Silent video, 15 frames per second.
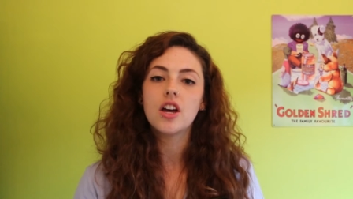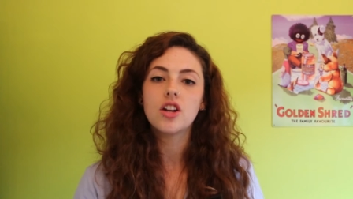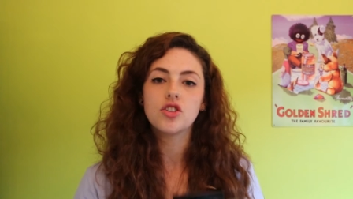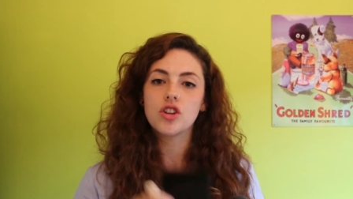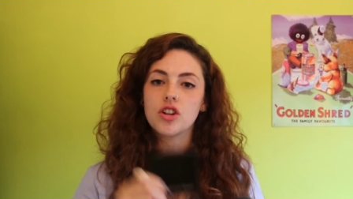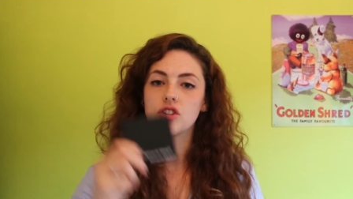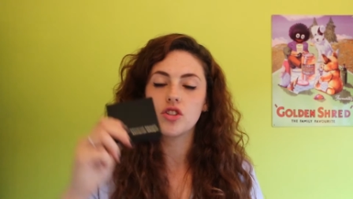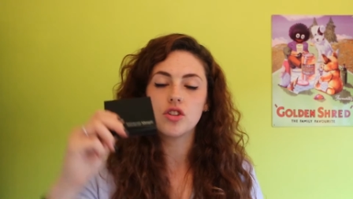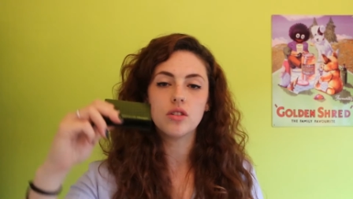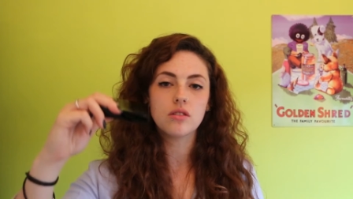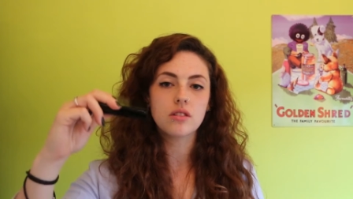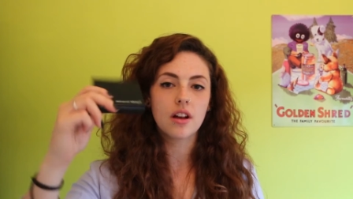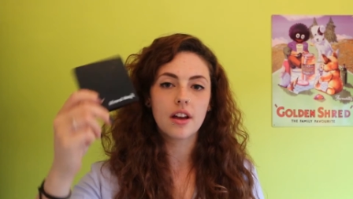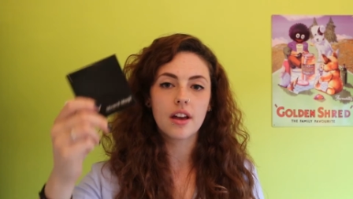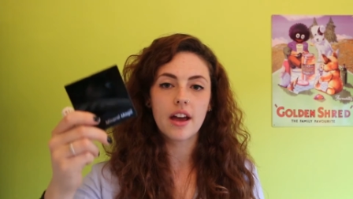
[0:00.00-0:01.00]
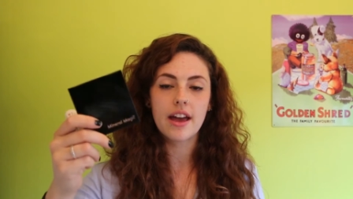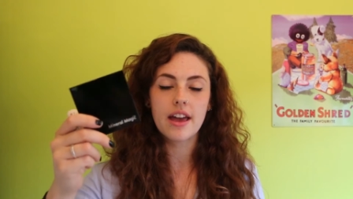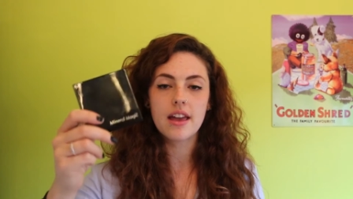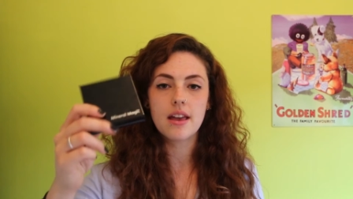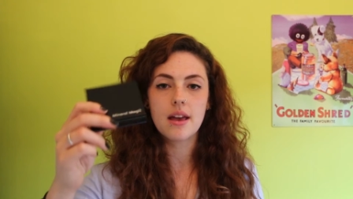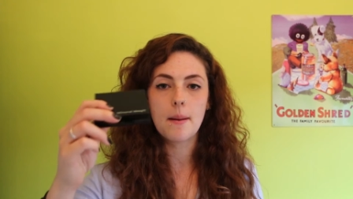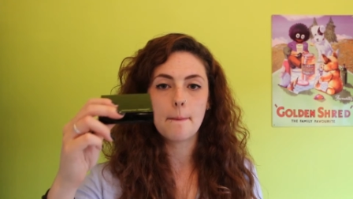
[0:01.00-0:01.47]
Just use like
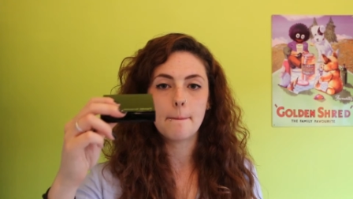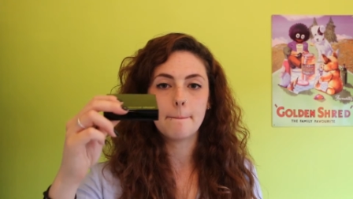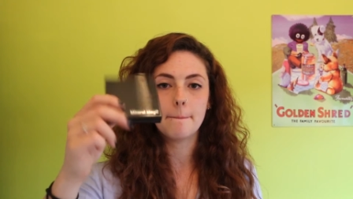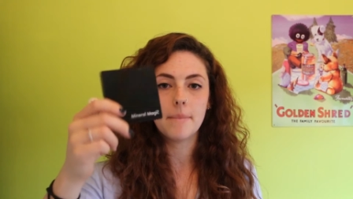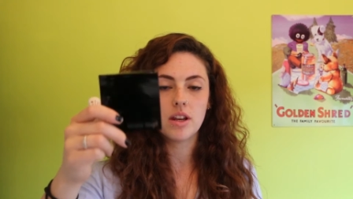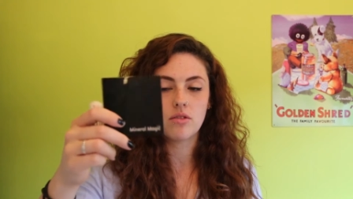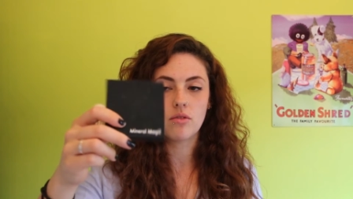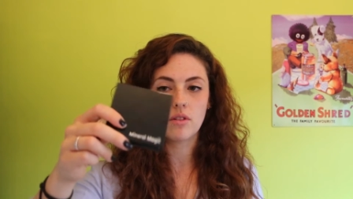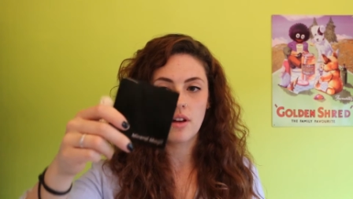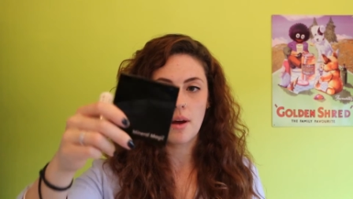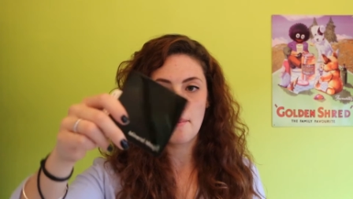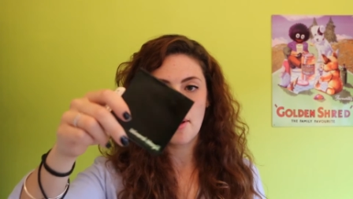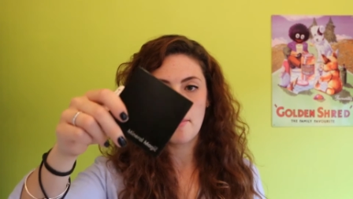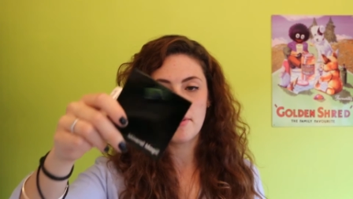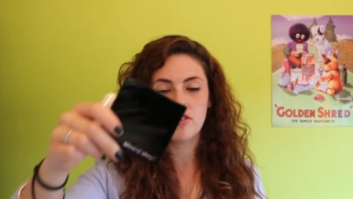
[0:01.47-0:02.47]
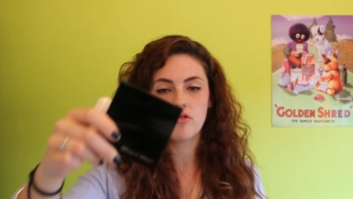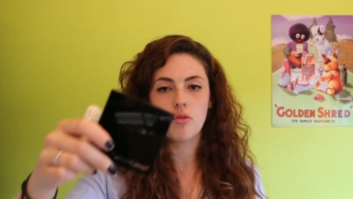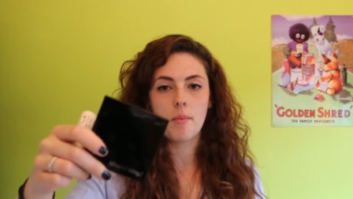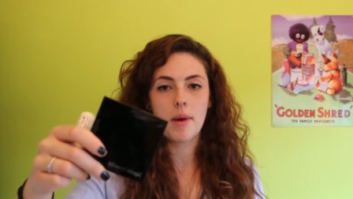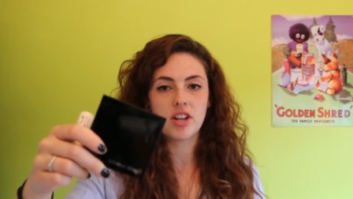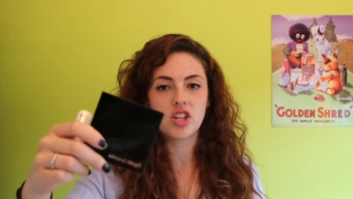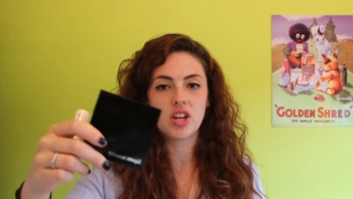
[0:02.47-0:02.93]
my Mineral
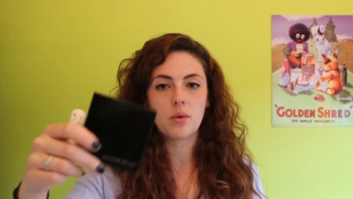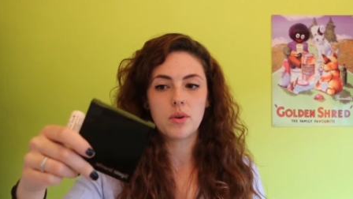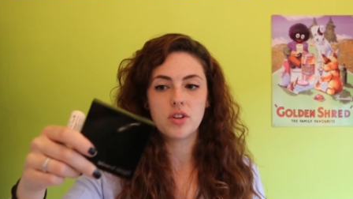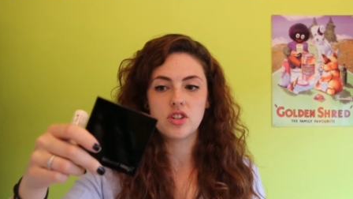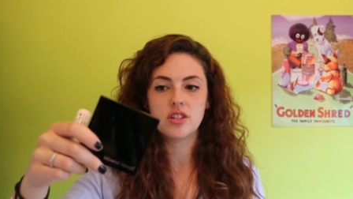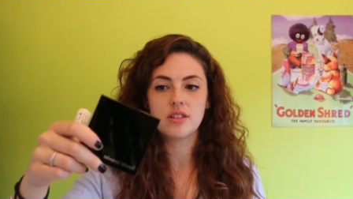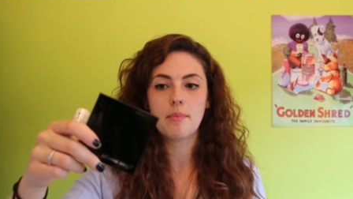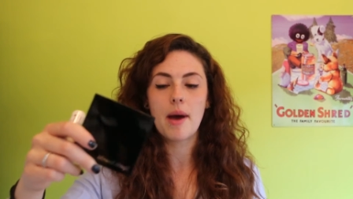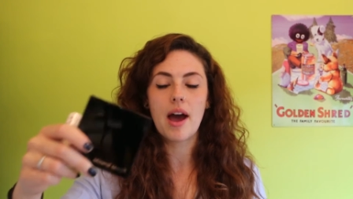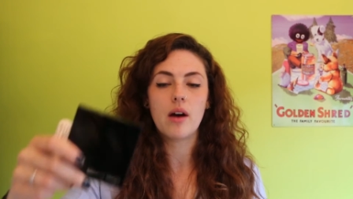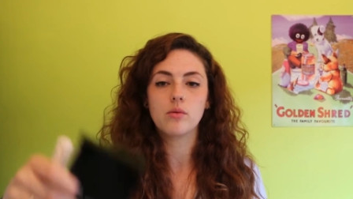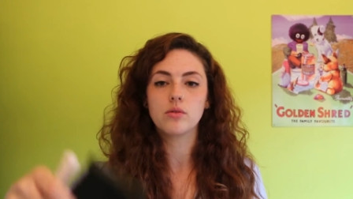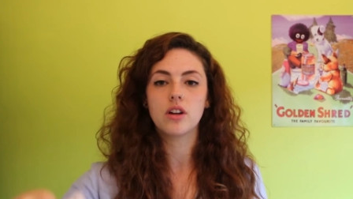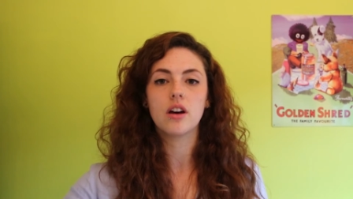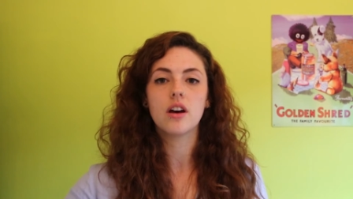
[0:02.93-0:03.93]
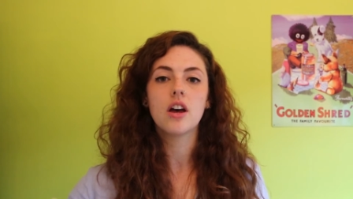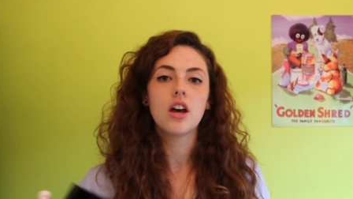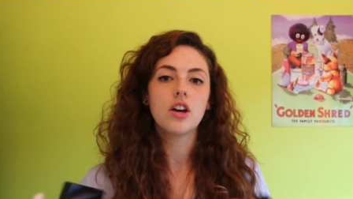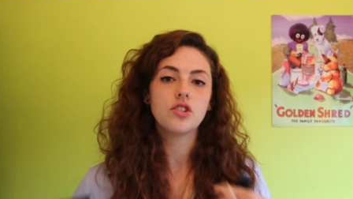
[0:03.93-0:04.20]
Magic, which is a powder.